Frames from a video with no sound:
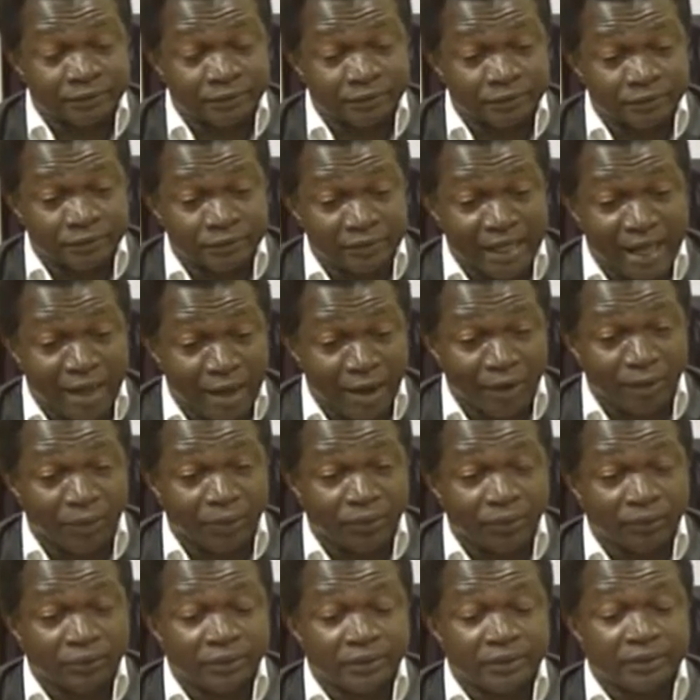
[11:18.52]

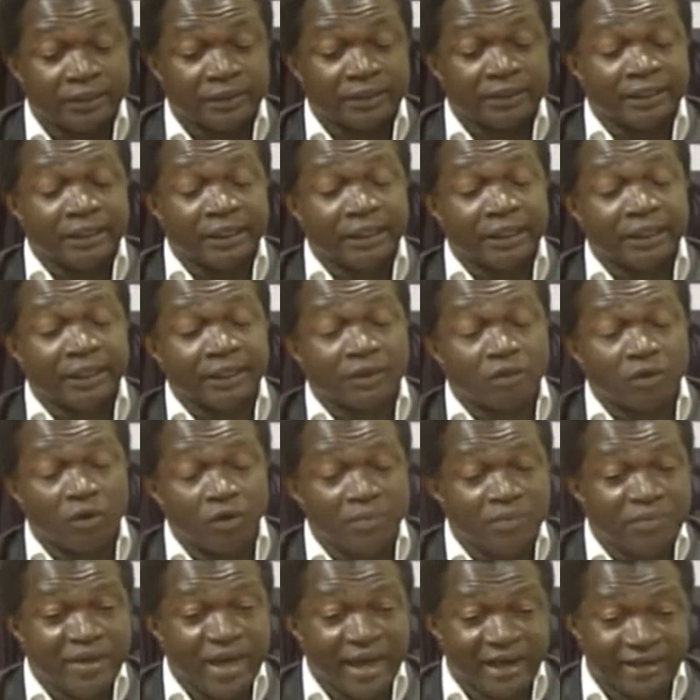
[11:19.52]
Now, it
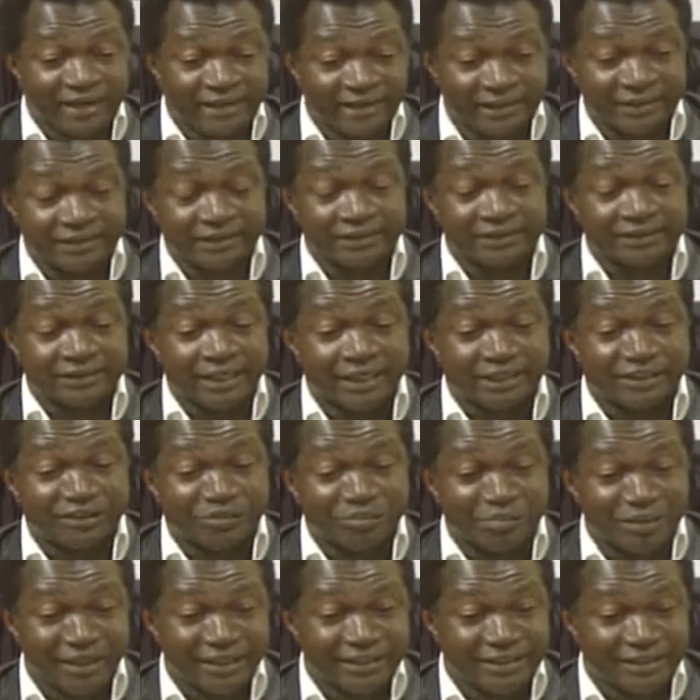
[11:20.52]
could be agreed that the
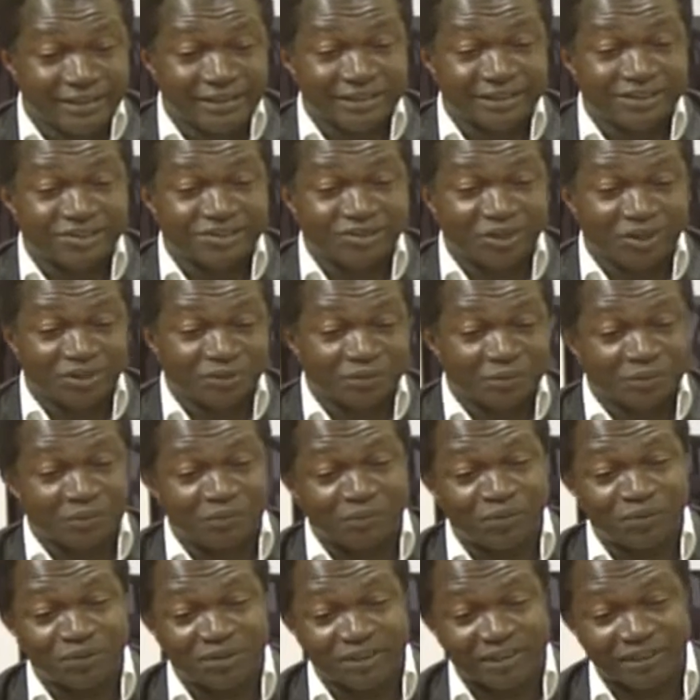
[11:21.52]
money is not to be
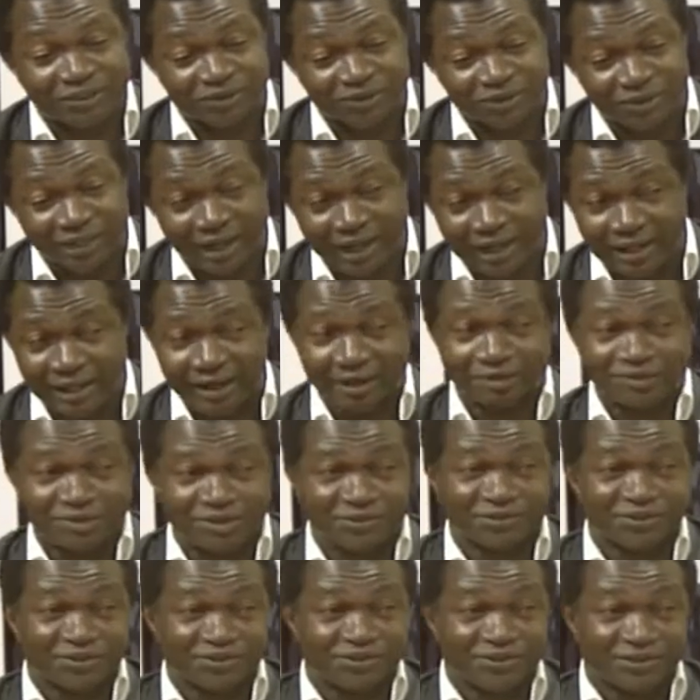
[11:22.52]
put into the accounts
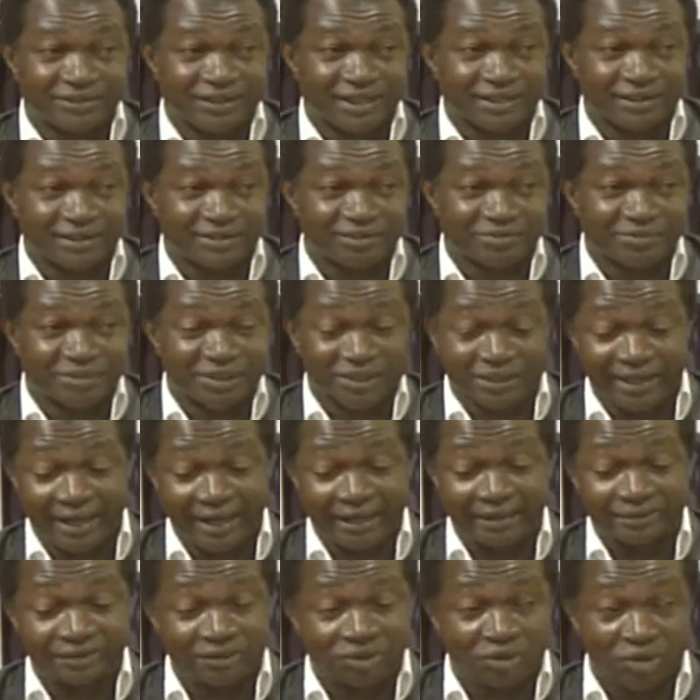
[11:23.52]
of the federal government,
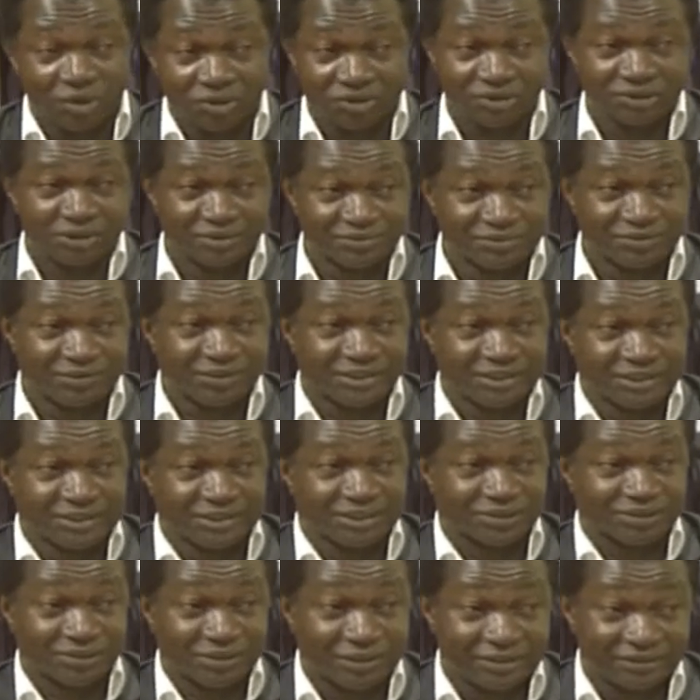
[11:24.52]
like the customs, for
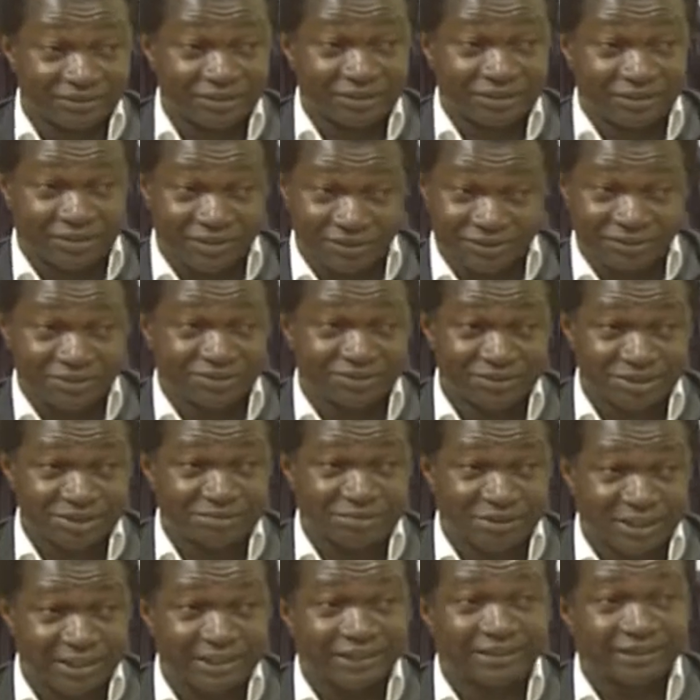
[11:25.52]
instance. Whatever the customs is
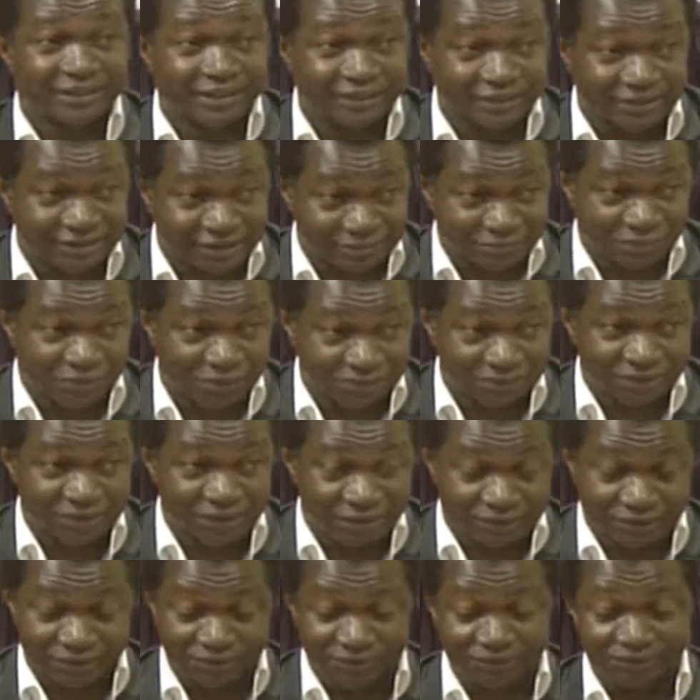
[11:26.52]
making, it's put
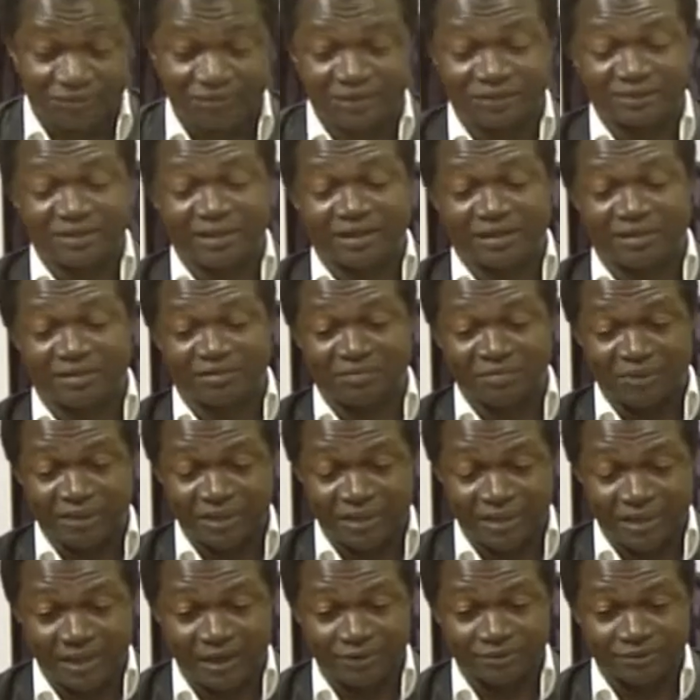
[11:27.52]
into the federal government
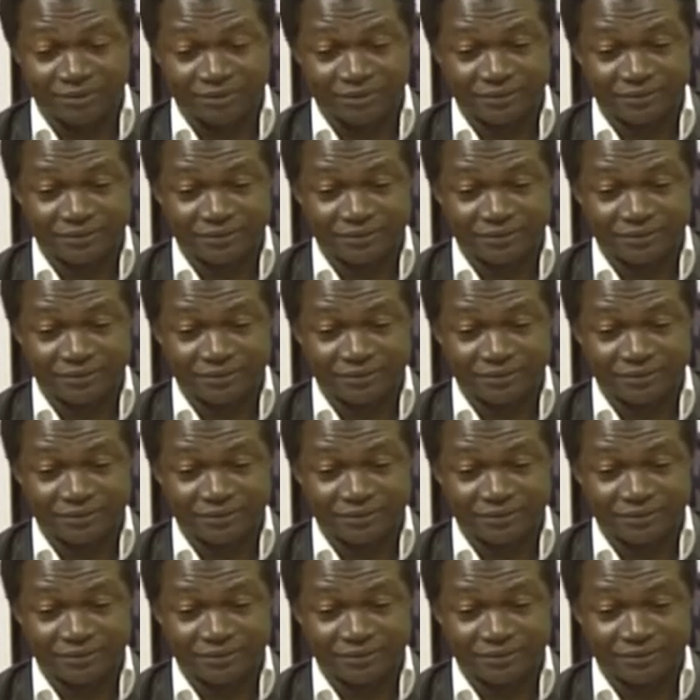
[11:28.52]
account.